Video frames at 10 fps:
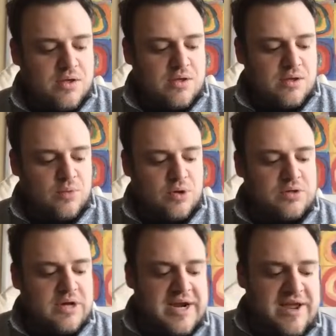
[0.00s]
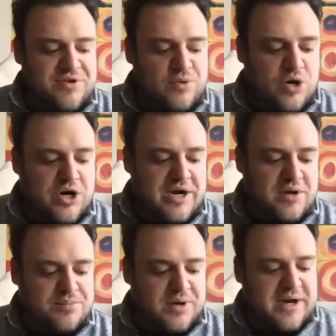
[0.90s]
Well, I never worry,
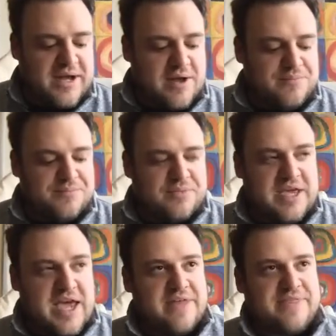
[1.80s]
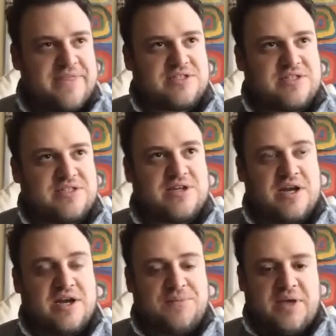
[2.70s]
but
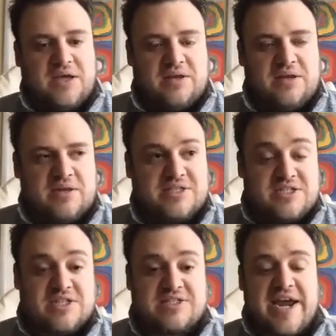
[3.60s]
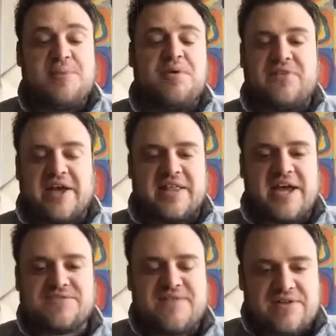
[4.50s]
this is sustainable for like the
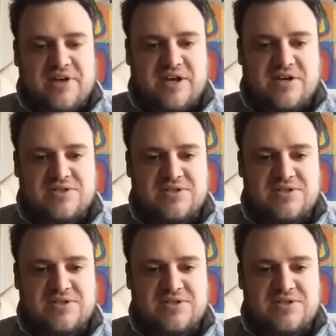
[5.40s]
next 5 years.